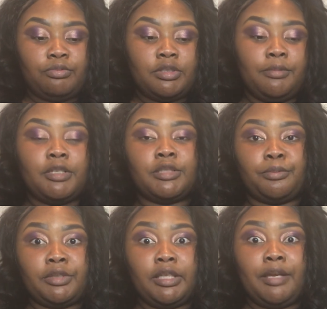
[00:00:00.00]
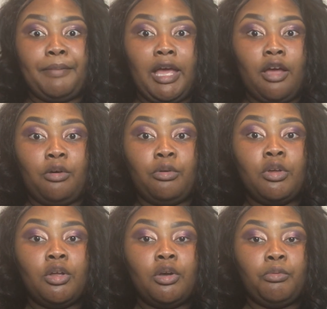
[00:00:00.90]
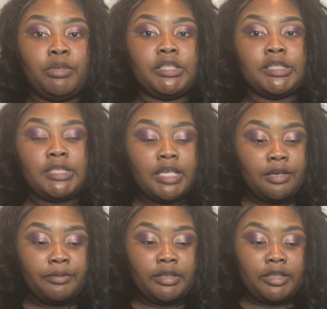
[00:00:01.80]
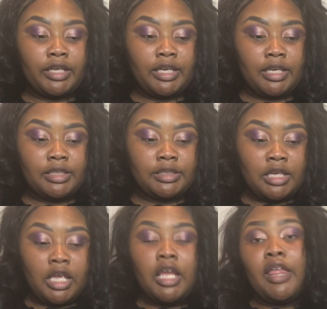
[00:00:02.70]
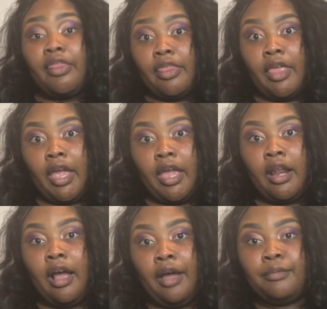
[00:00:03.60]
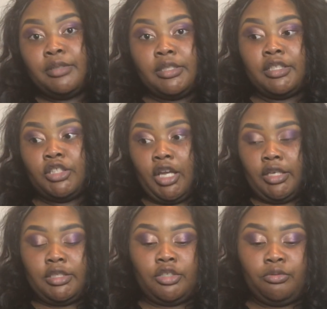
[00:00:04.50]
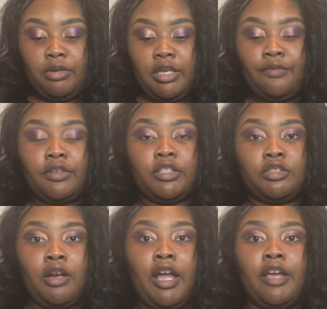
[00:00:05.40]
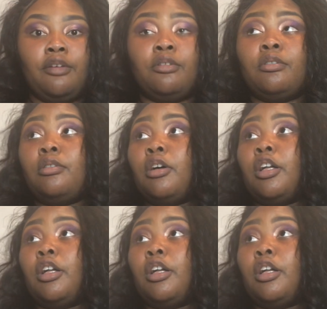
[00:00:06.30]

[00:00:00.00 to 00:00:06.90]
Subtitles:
what it's really about, what the tea really is, then I would suggest doing it for the trial.